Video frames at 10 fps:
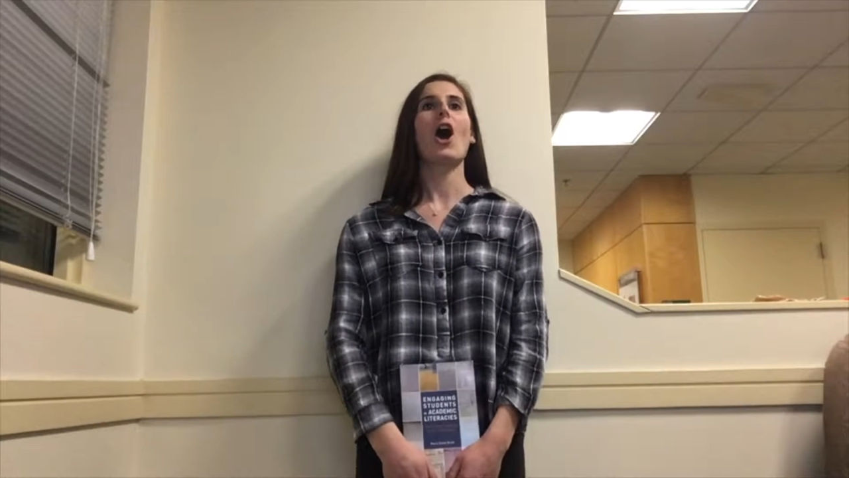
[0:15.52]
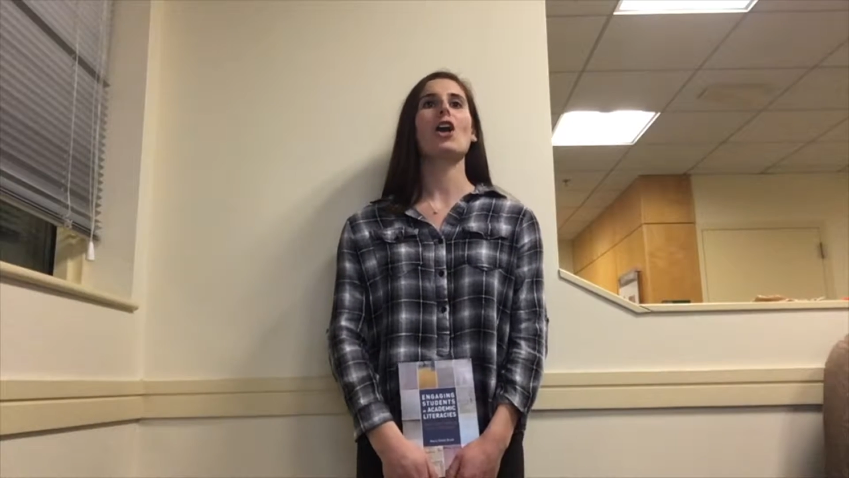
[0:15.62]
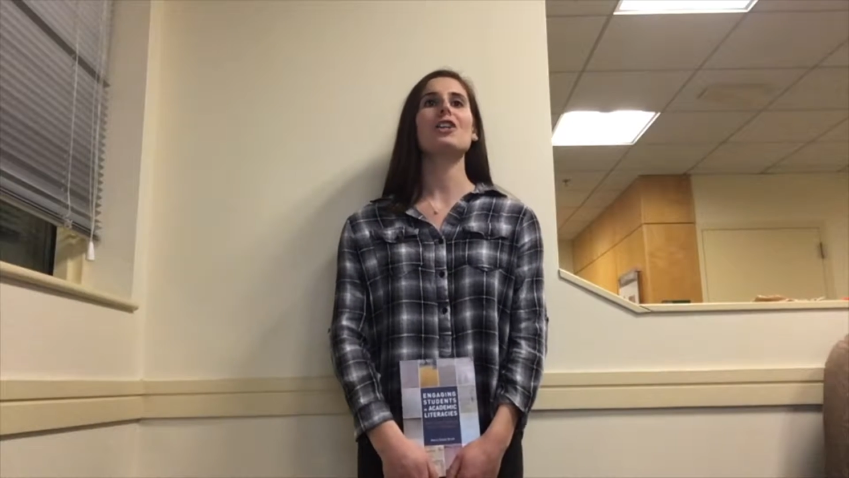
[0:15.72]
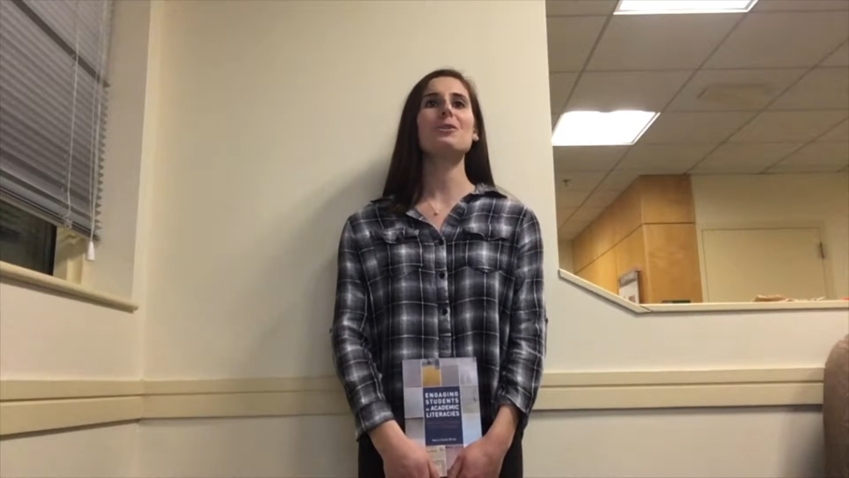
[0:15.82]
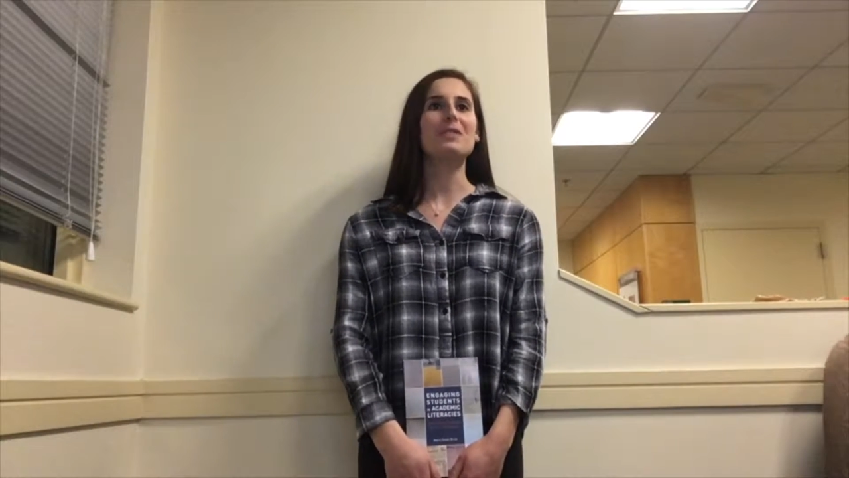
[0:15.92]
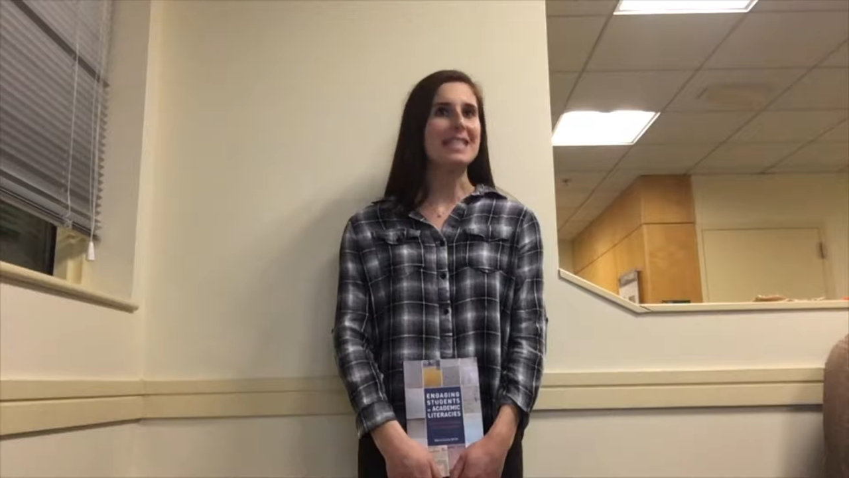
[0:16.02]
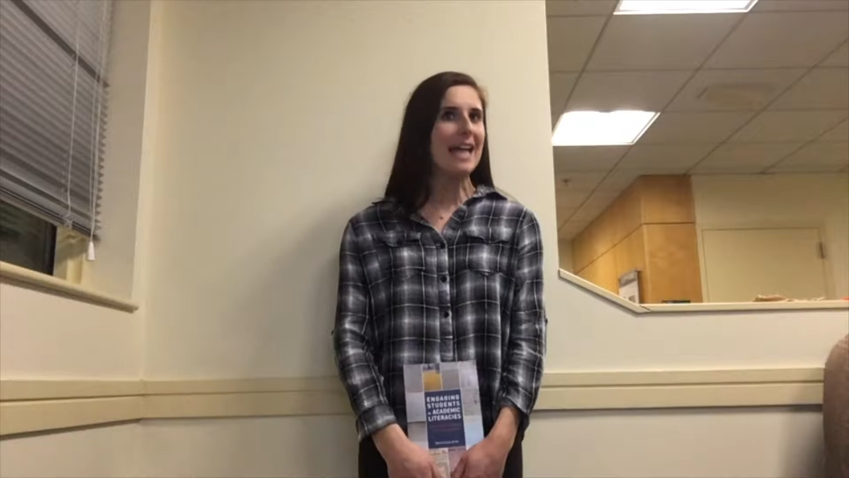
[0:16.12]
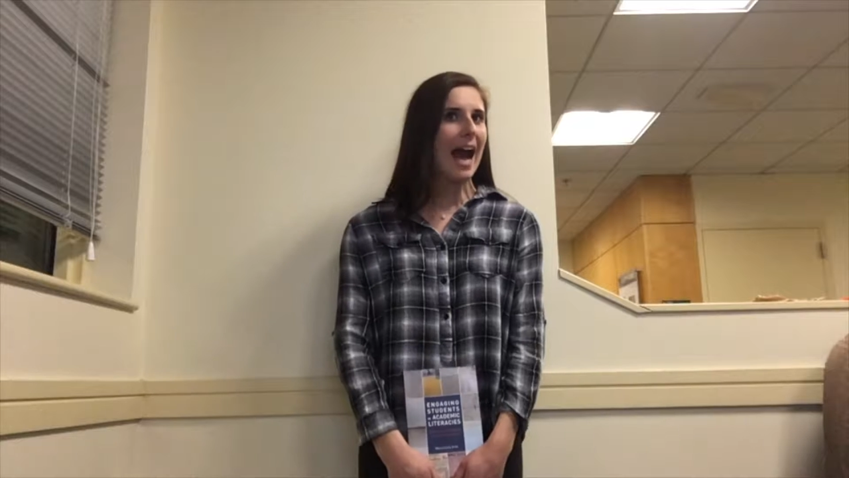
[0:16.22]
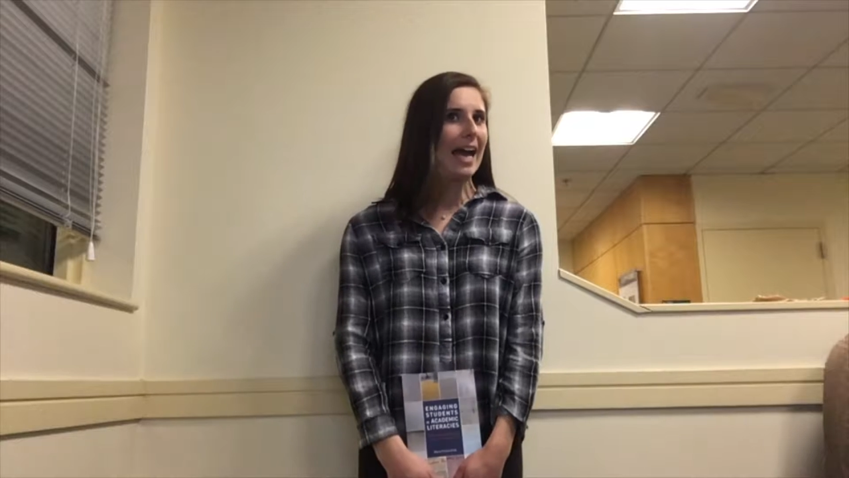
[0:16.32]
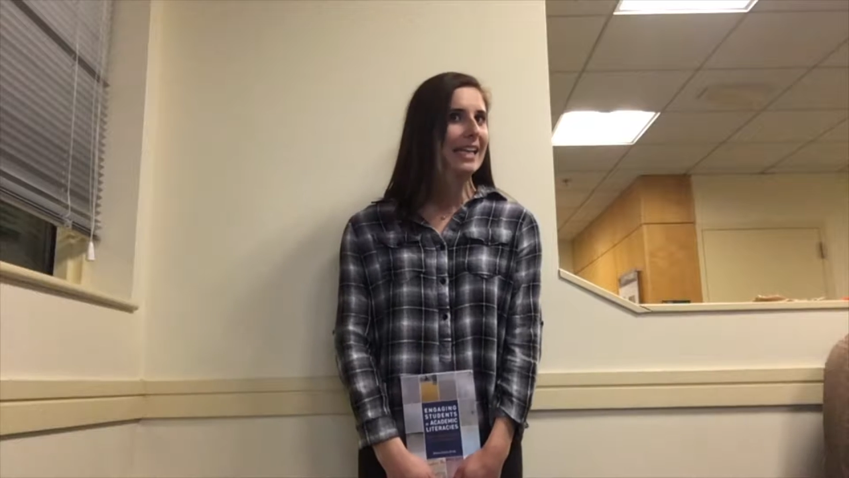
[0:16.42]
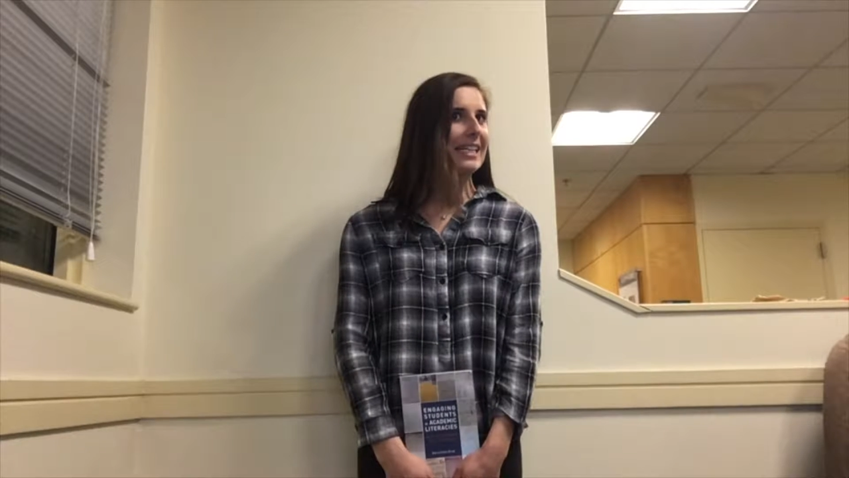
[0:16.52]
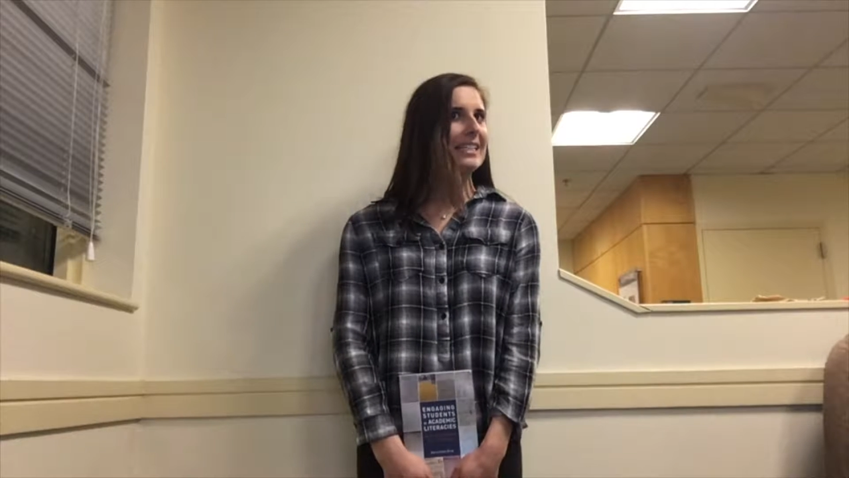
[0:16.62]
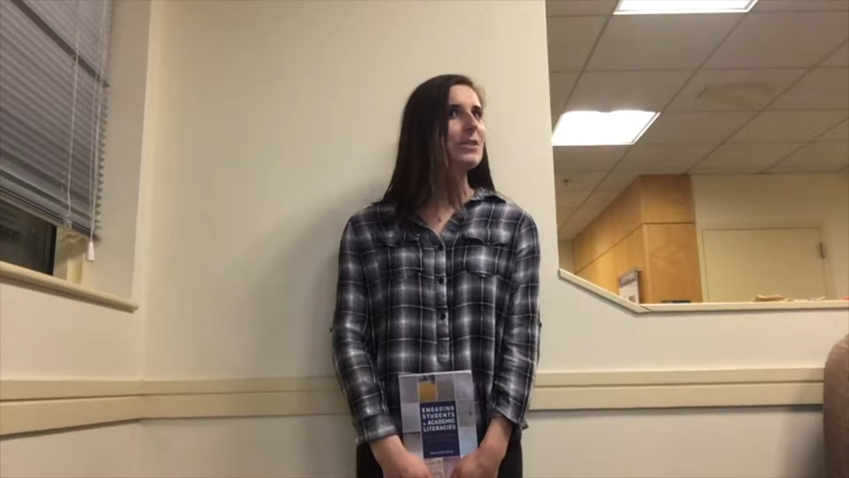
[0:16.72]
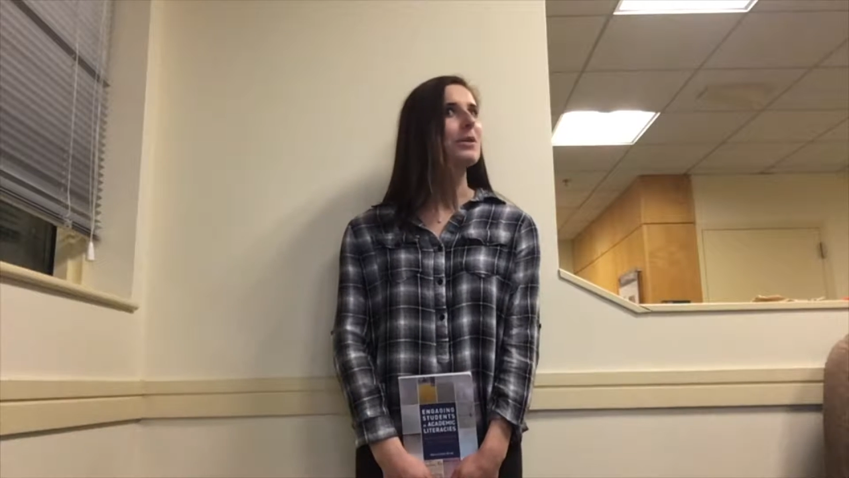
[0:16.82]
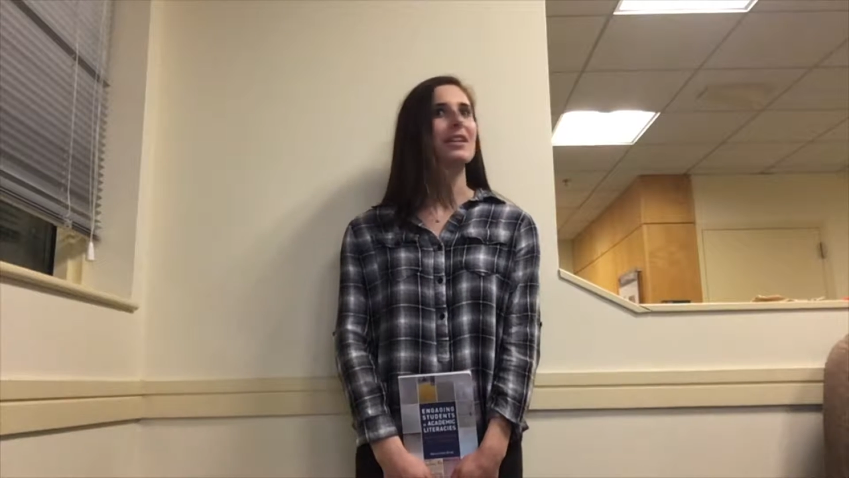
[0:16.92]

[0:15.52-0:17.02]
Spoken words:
Are you dying to